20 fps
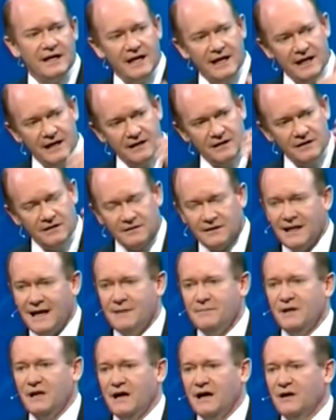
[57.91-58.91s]
In
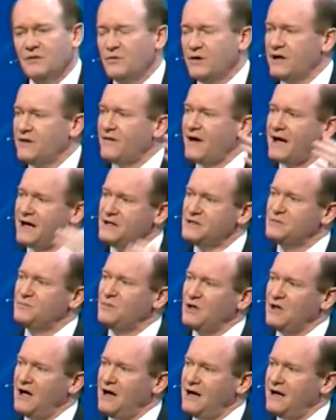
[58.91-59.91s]
Lebanon, we have
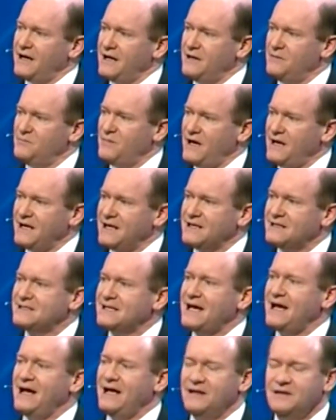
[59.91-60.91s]
Hezbollah embedding
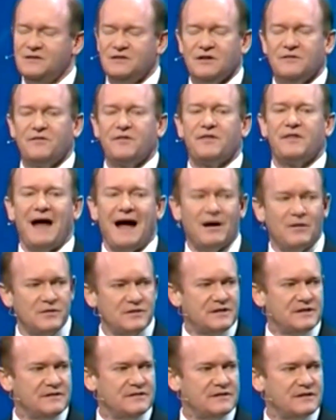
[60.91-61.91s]
tens of
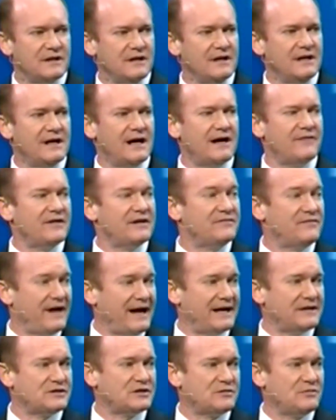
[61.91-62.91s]
thousands of
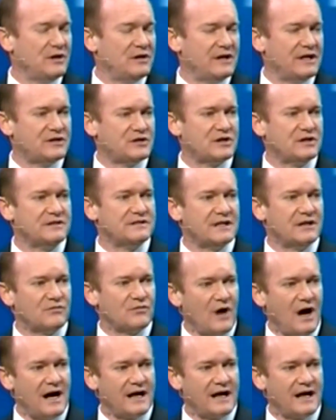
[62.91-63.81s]
advanced munitions and